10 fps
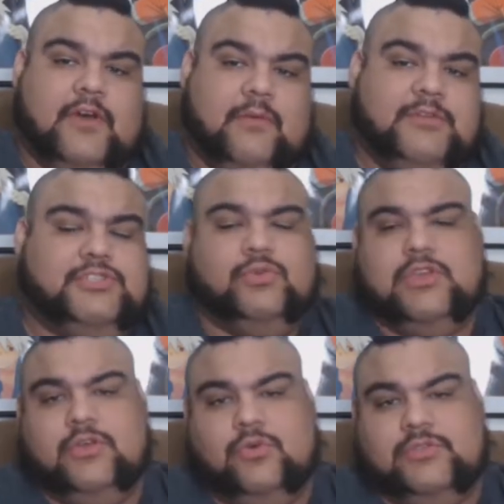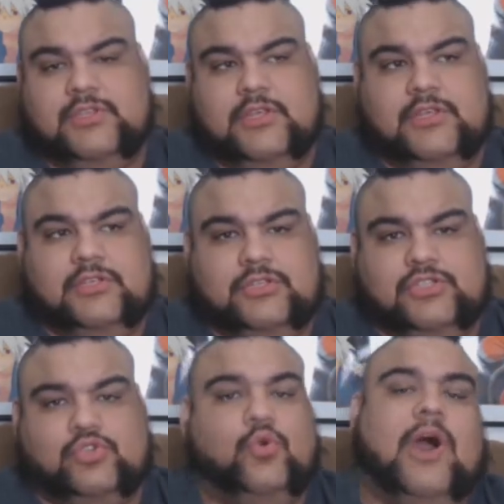Mitsuki, who's the
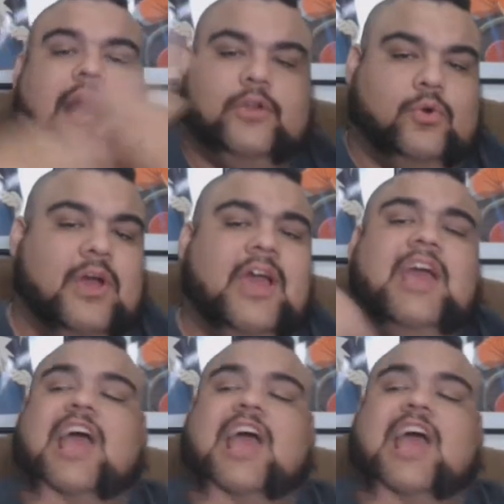school idol.